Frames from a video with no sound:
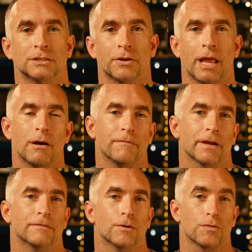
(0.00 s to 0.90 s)
So now if I
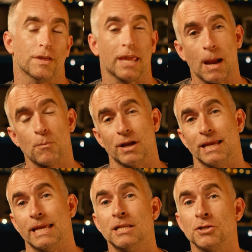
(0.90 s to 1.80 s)
convert the camera
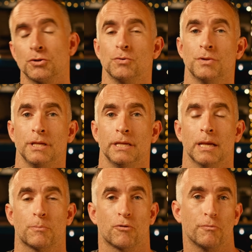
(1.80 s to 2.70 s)
into the
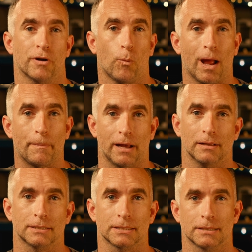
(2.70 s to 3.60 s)
appropriate white
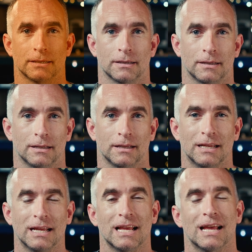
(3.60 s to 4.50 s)
balance,
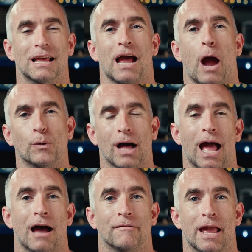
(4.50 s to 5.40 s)
I will
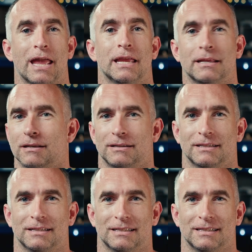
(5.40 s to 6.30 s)
have a
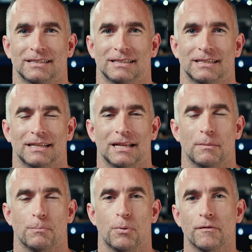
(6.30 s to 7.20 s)

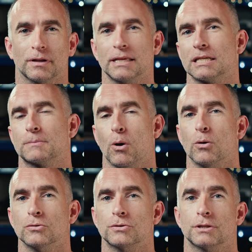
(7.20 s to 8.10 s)
perfectly
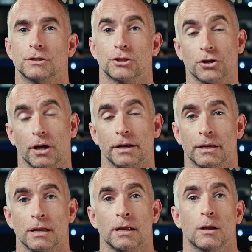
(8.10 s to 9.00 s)
exposed shot
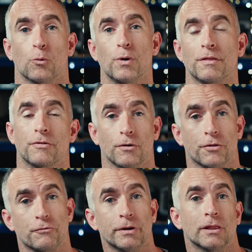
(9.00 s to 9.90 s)
with
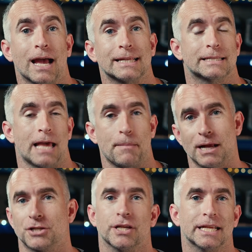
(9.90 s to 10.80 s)
three lights that
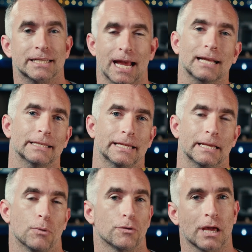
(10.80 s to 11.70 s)
match exactly
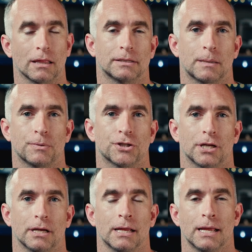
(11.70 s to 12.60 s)
in both color
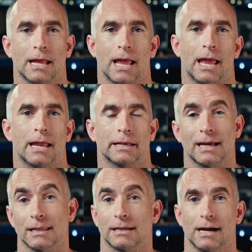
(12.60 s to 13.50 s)
temperature and color